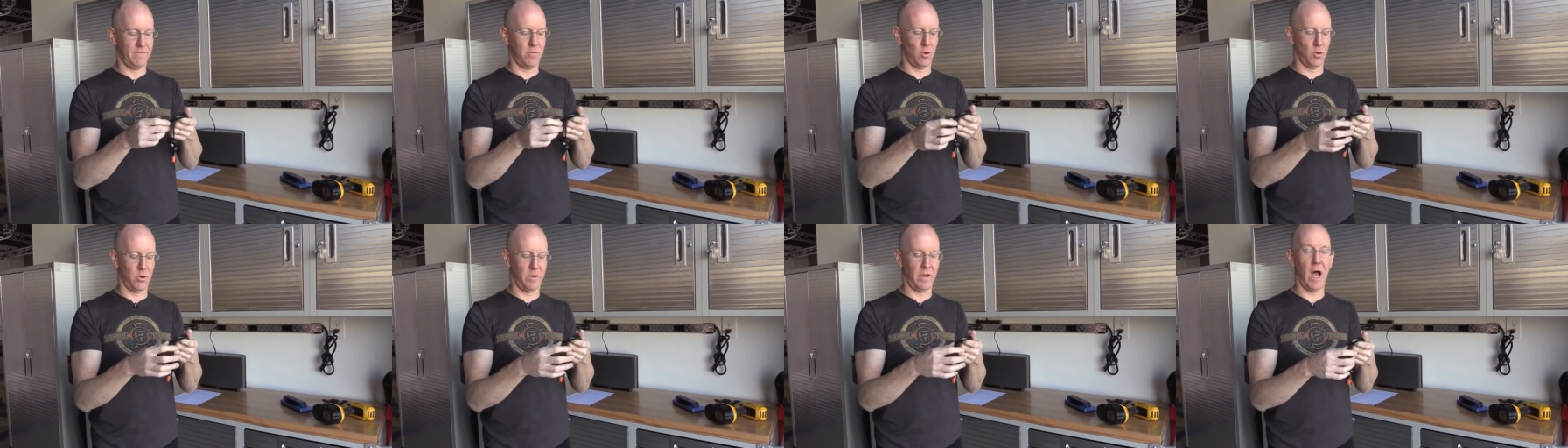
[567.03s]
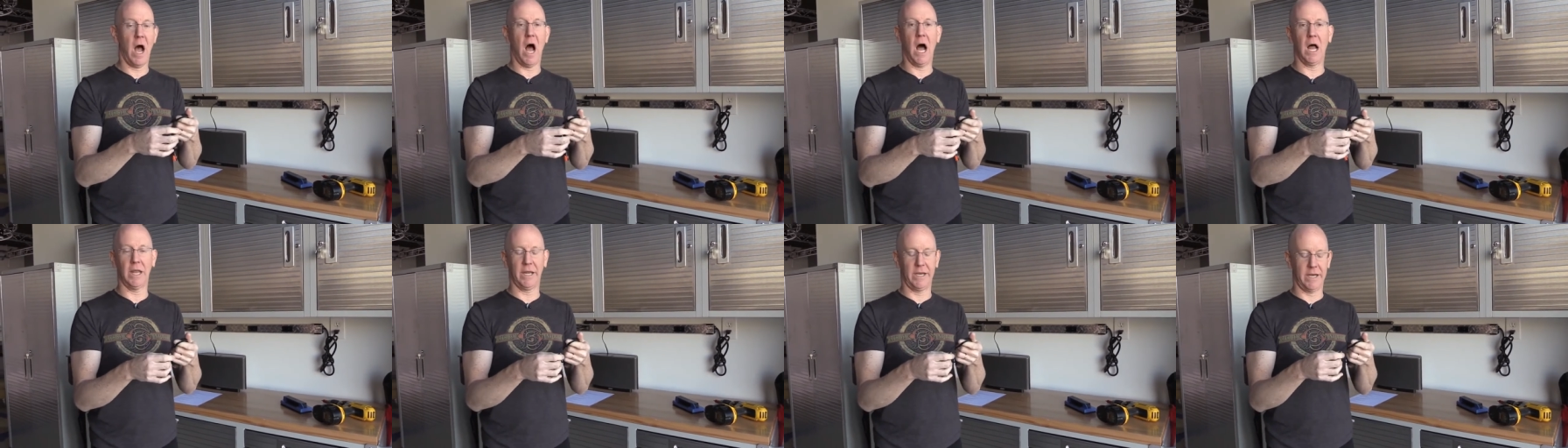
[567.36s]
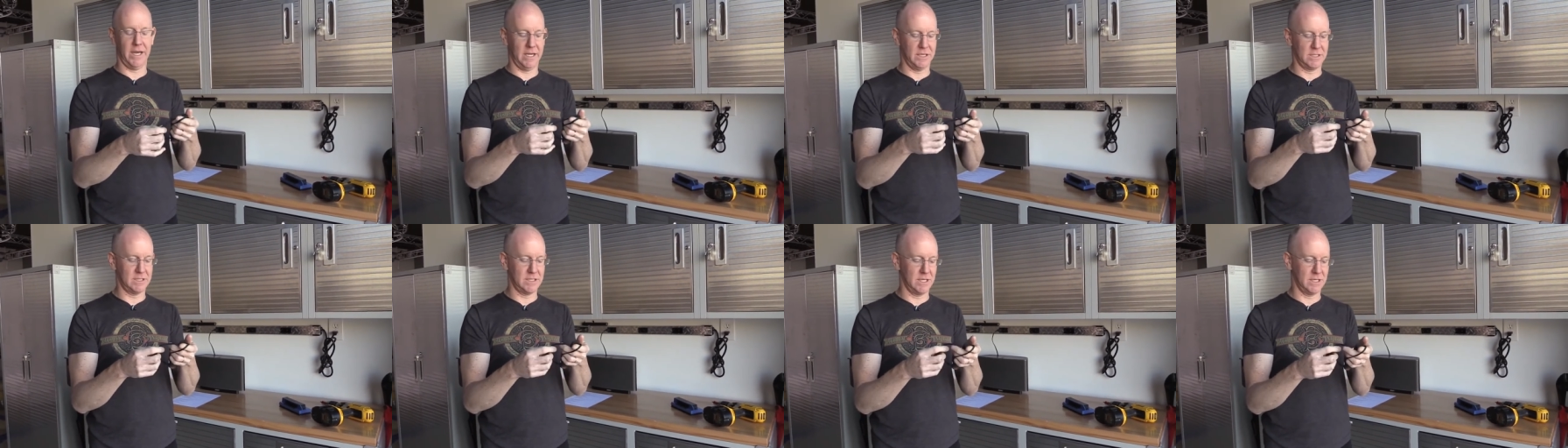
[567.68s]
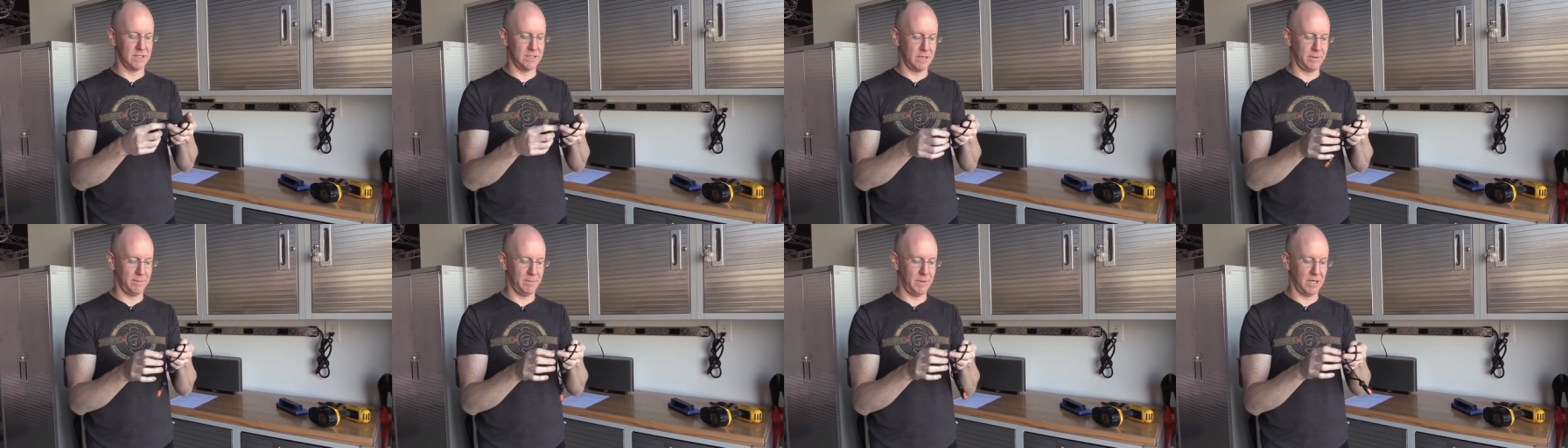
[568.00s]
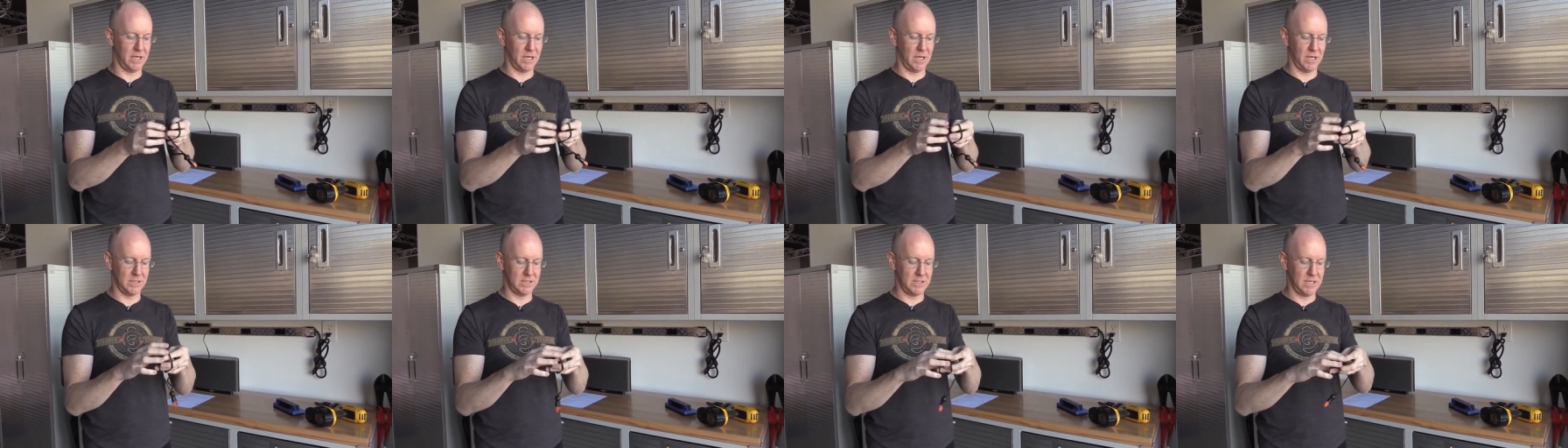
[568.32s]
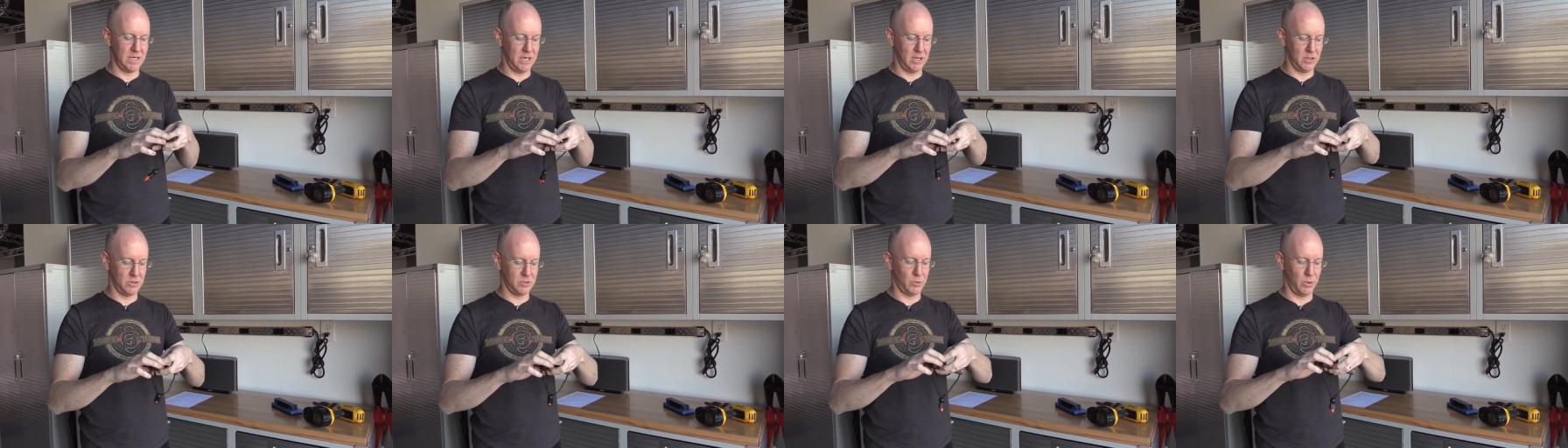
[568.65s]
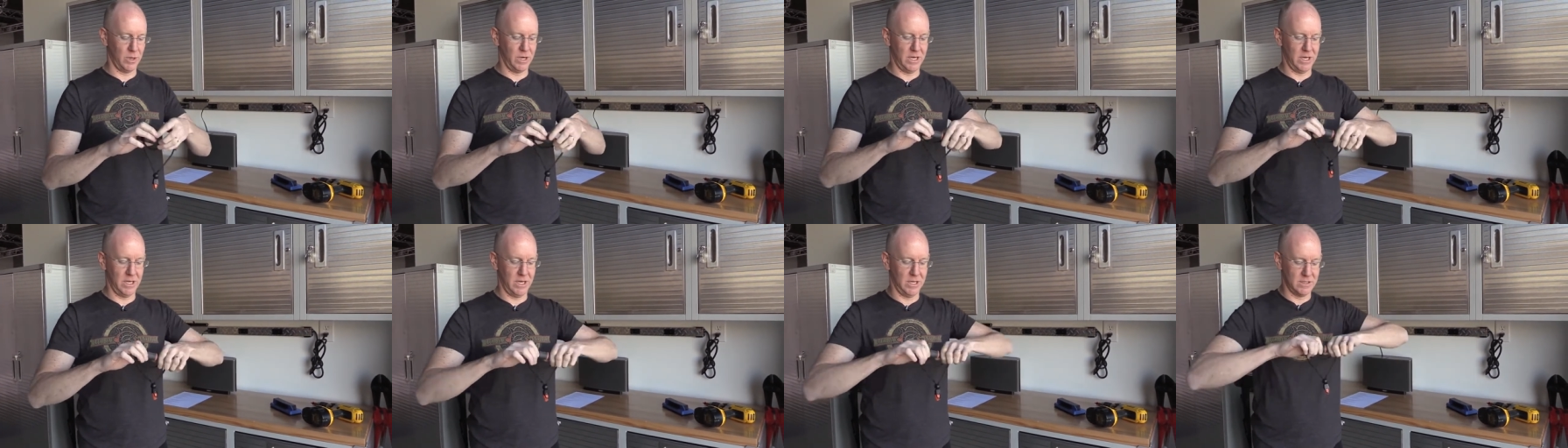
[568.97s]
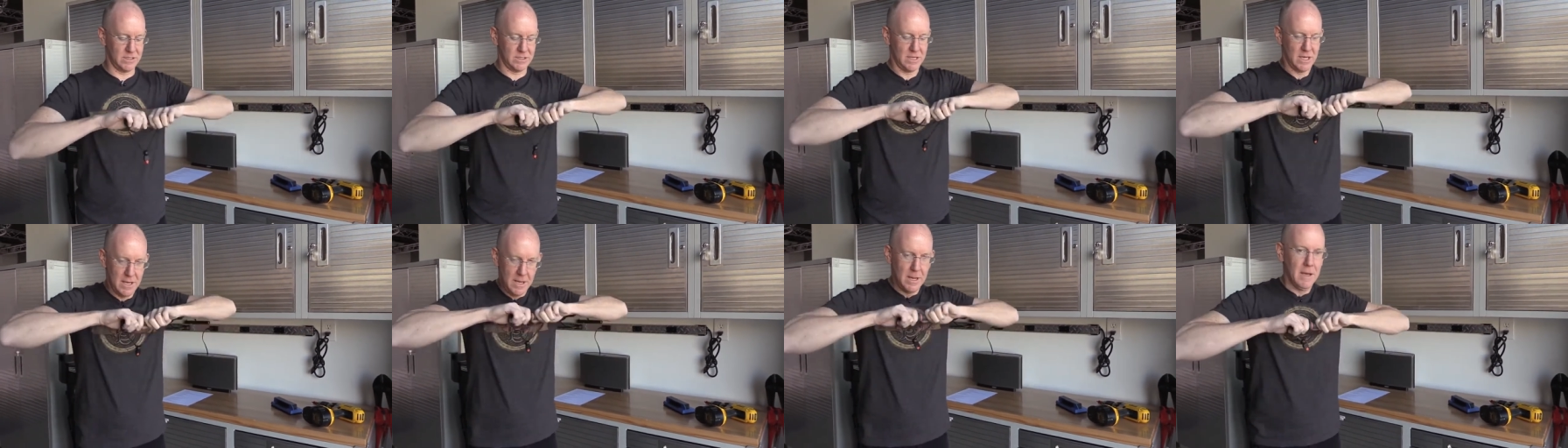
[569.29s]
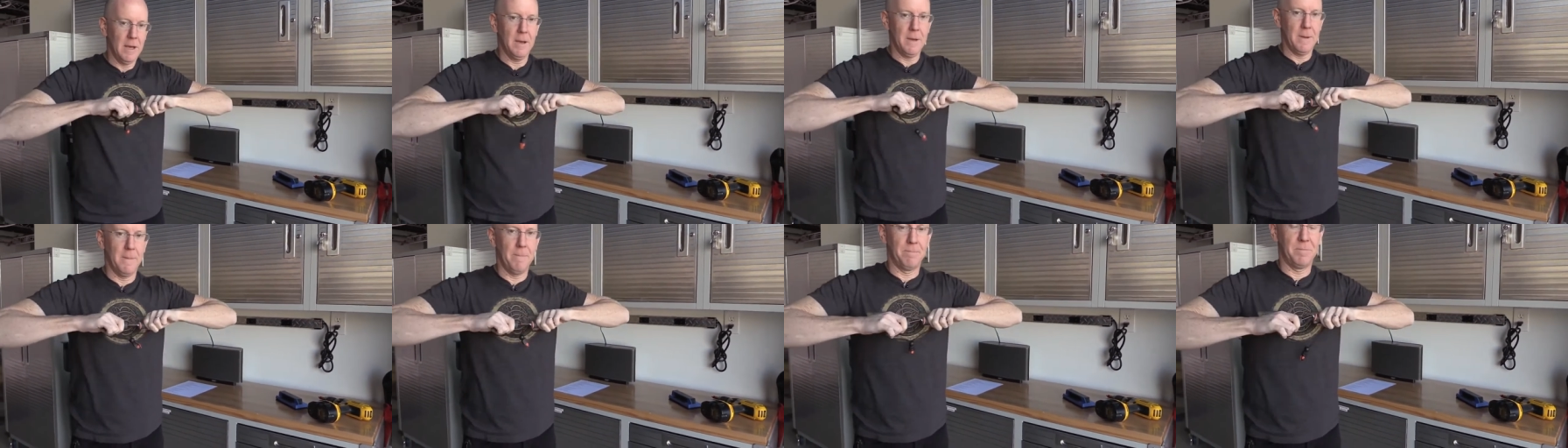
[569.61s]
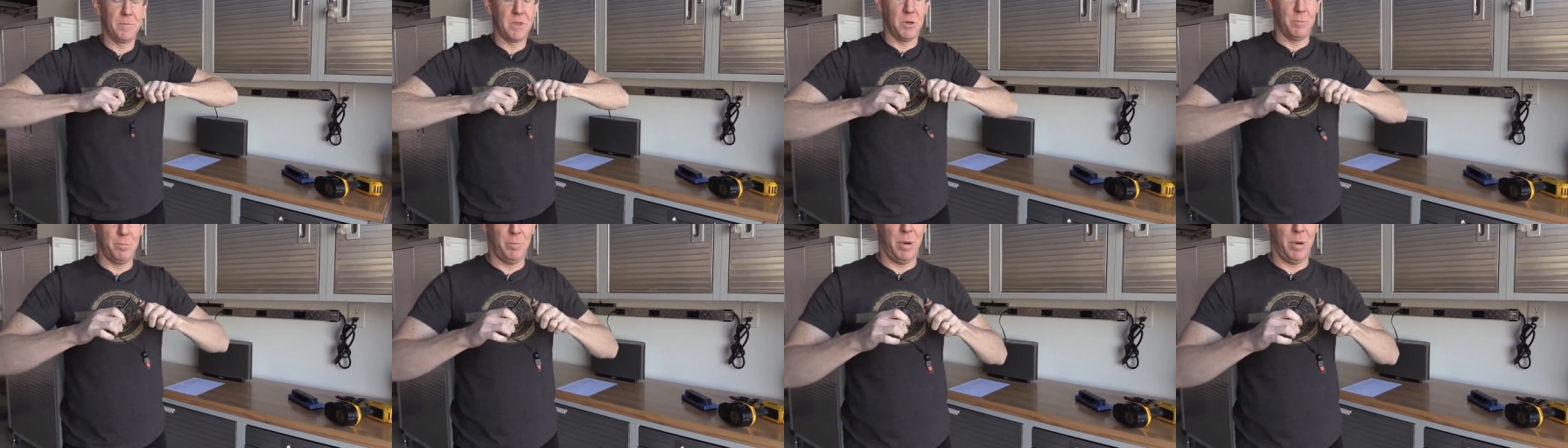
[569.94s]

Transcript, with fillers: for the holiday season, because here's what it is. You